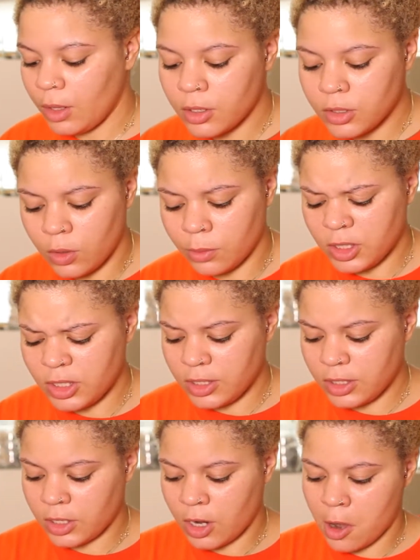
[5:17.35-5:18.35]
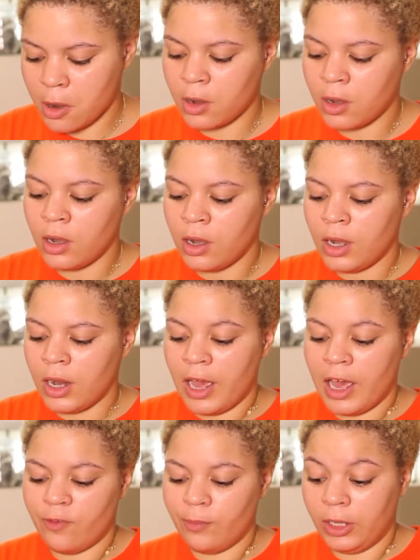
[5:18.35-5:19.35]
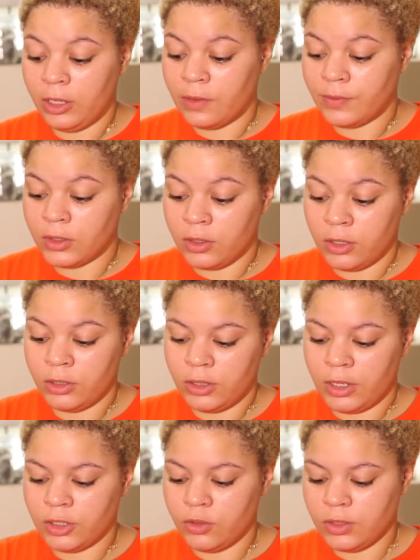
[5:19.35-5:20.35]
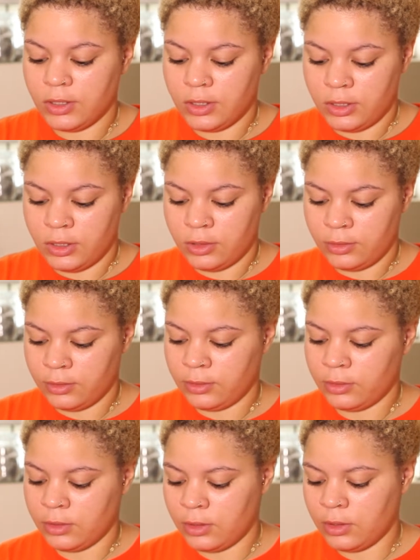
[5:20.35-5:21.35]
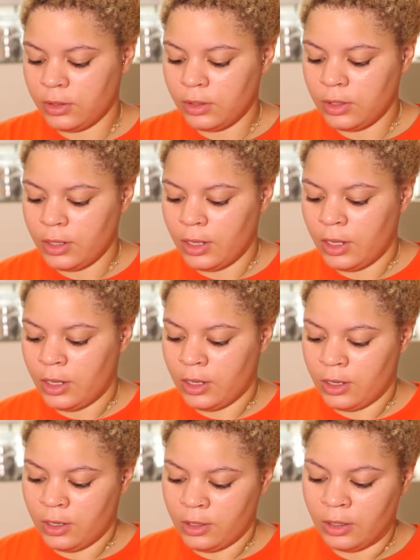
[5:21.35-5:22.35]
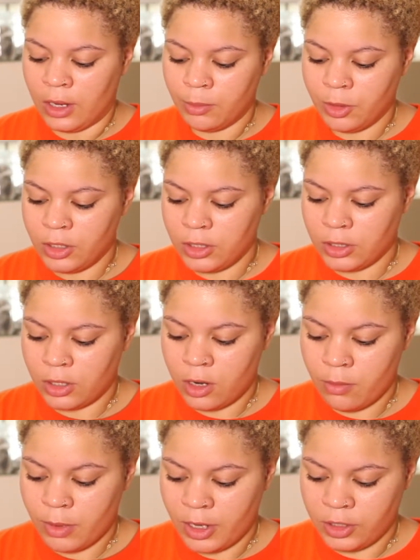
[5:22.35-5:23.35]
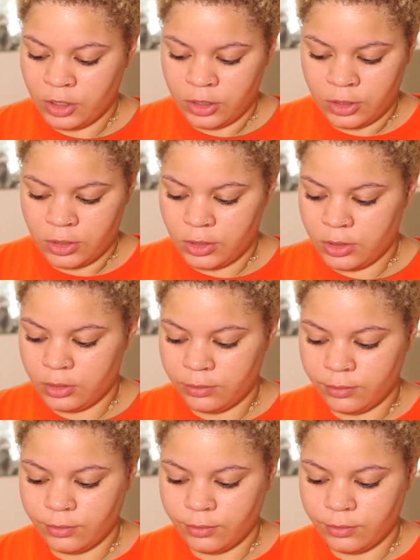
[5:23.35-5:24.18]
So I'm just gonna start. I have my gloves on, as you can see, and I'm gonna start by just